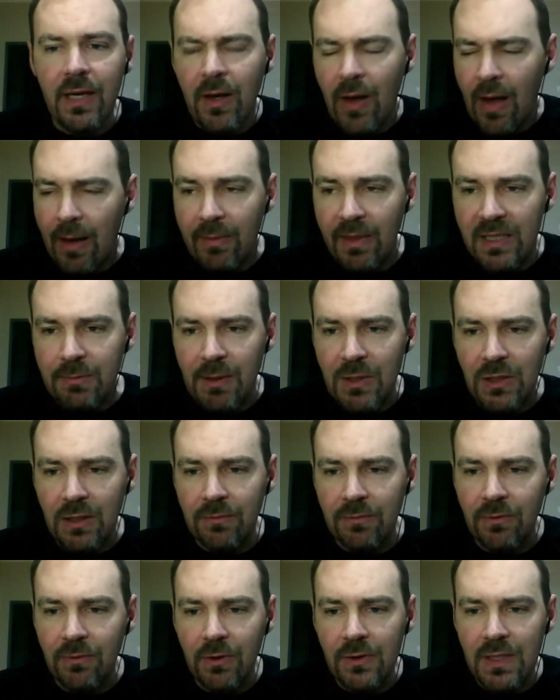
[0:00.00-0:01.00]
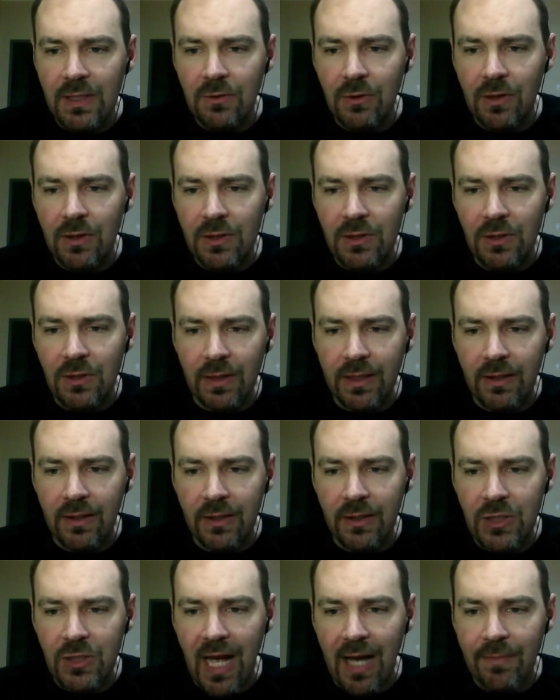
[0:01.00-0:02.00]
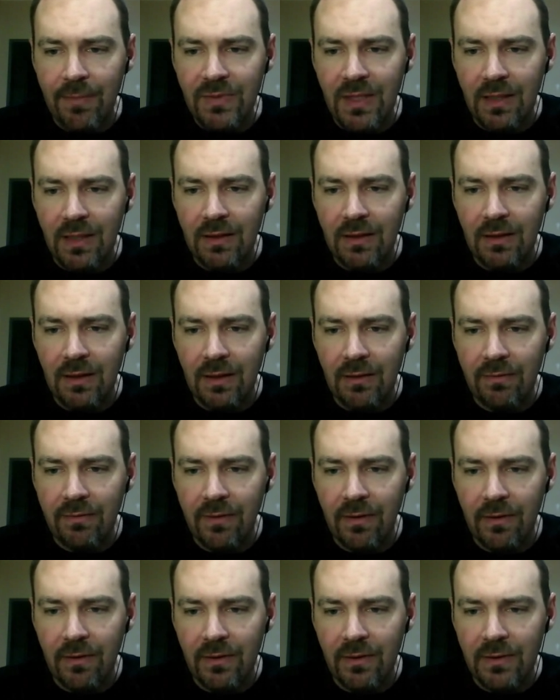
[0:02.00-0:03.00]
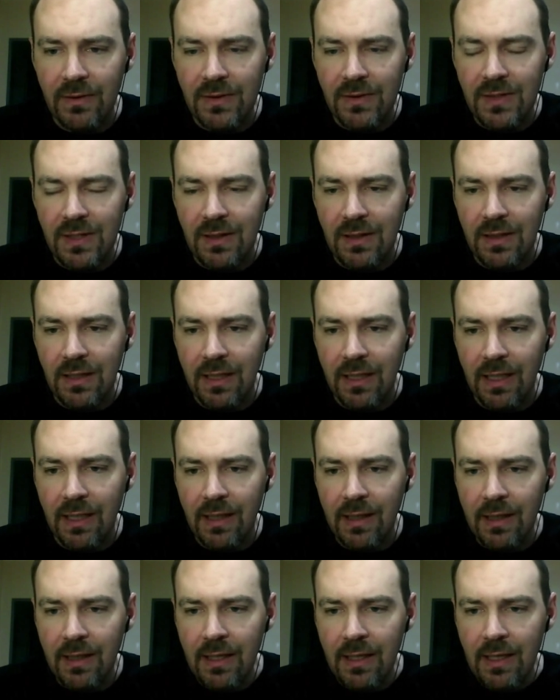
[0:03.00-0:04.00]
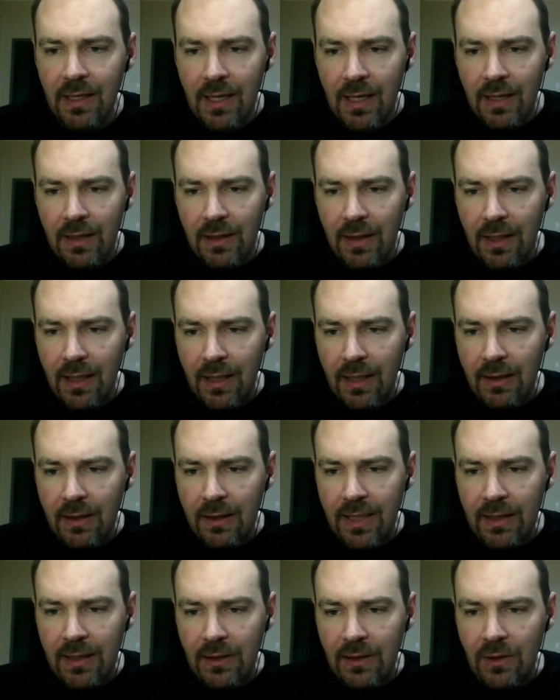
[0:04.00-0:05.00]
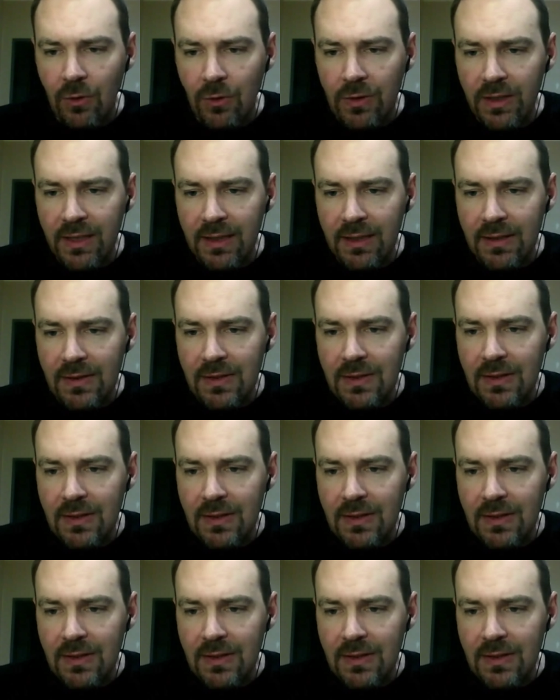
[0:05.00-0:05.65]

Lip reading: I mean, especially if you're using traditional English hops like the Fuggles and the Kent Goldings,